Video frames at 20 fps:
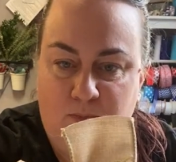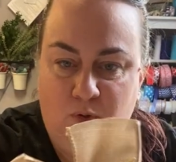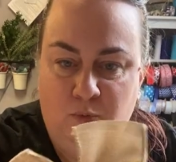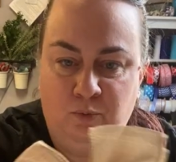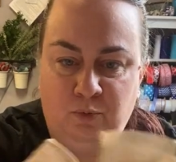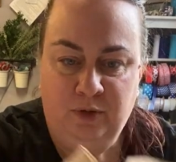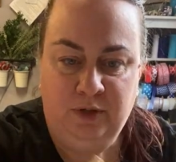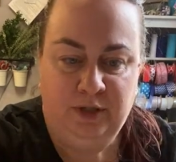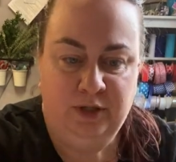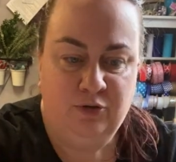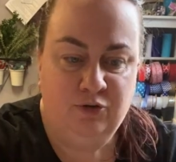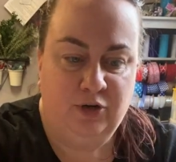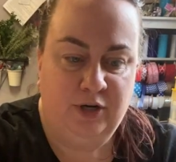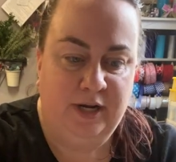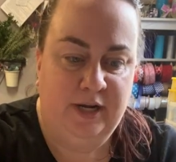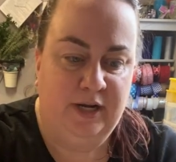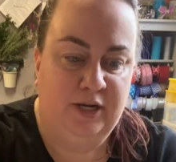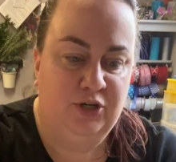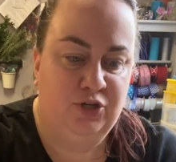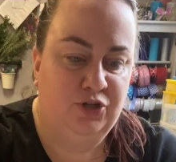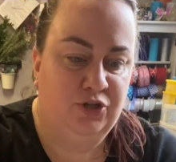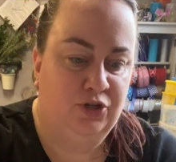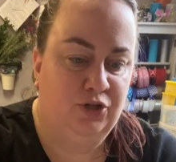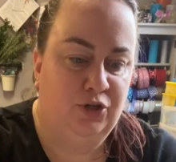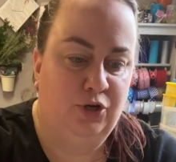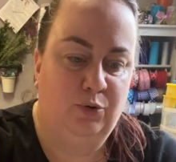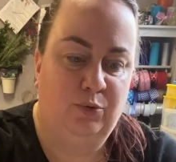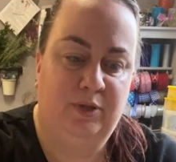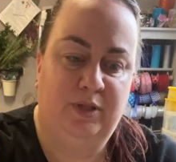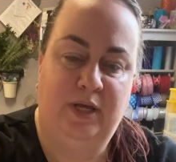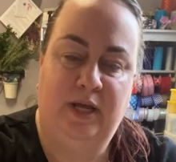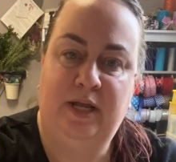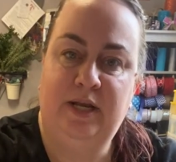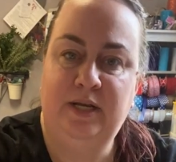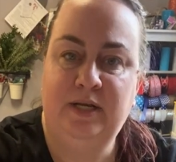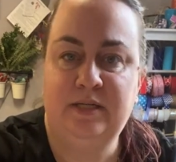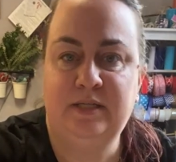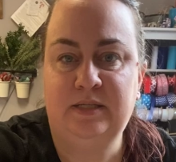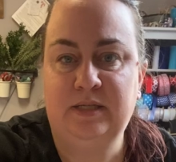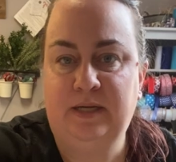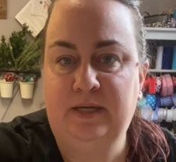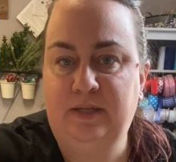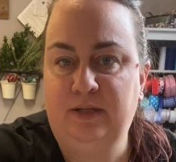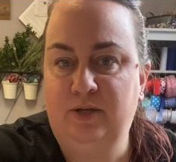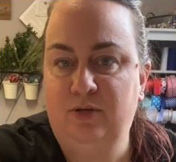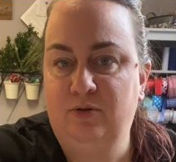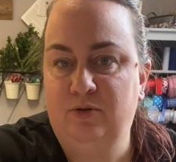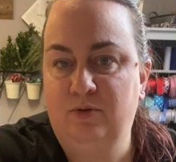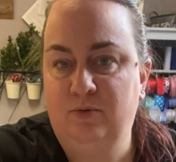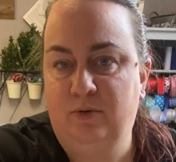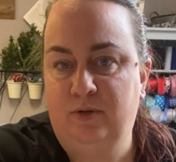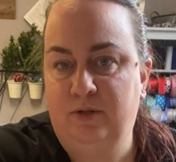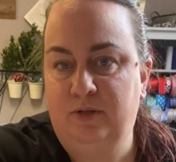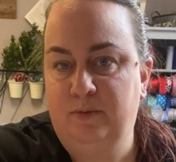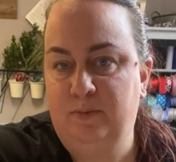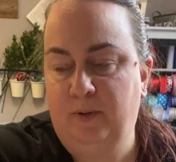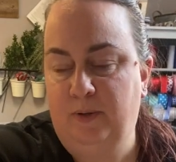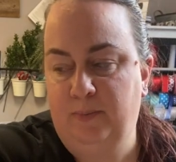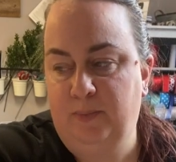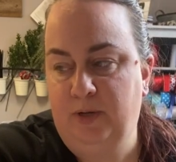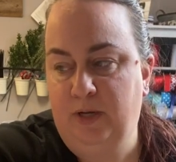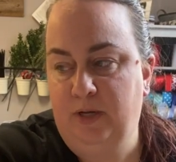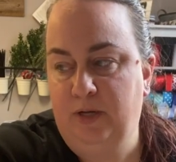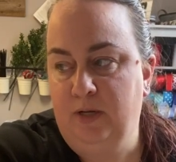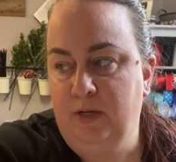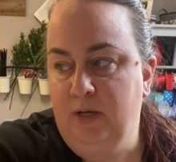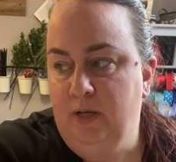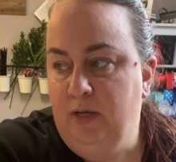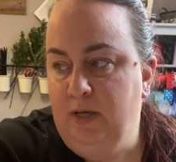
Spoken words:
Really great. It should go with any design that you do on this pumpkin.